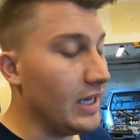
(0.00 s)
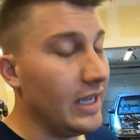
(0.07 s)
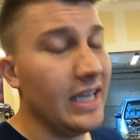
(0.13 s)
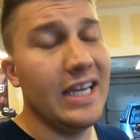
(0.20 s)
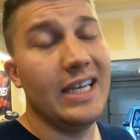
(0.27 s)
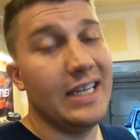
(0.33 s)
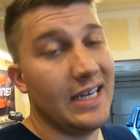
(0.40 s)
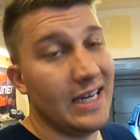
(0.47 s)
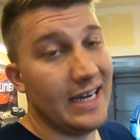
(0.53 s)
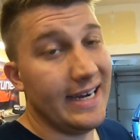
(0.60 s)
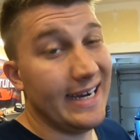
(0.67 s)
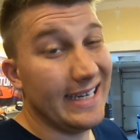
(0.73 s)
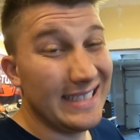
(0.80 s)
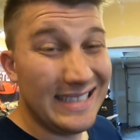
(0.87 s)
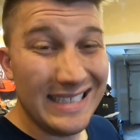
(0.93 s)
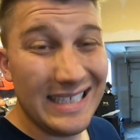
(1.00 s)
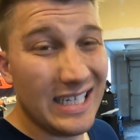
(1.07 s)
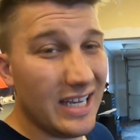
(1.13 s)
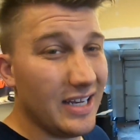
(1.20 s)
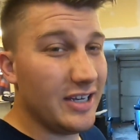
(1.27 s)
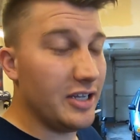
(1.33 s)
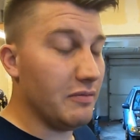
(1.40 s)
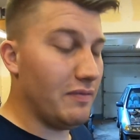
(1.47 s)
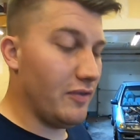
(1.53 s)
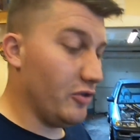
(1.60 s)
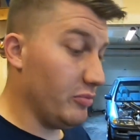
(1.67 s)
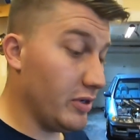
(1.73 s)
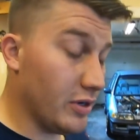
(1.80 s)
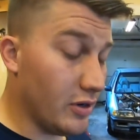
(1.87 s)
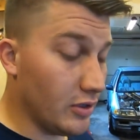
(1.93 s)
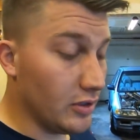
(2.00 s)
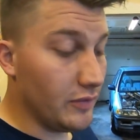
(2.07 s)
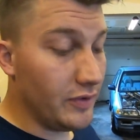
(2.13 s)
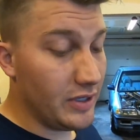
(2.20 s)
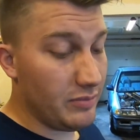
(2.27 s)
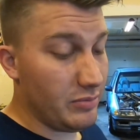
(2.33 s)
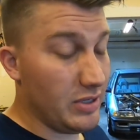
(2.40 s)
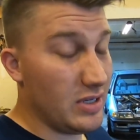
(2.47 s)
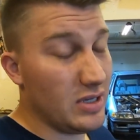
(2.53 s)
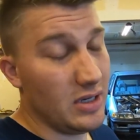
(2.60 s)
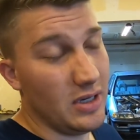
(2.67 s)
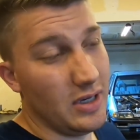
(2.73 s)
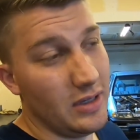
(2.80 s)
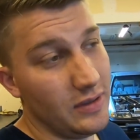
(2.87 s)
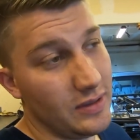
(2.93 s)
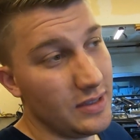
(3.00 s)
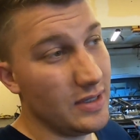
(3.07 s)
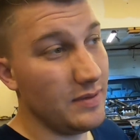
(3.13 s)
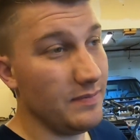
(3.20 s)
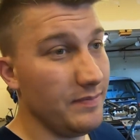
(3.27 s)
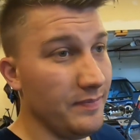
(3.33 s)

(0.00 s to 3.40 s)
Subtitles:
and I didn't end up filming all of it because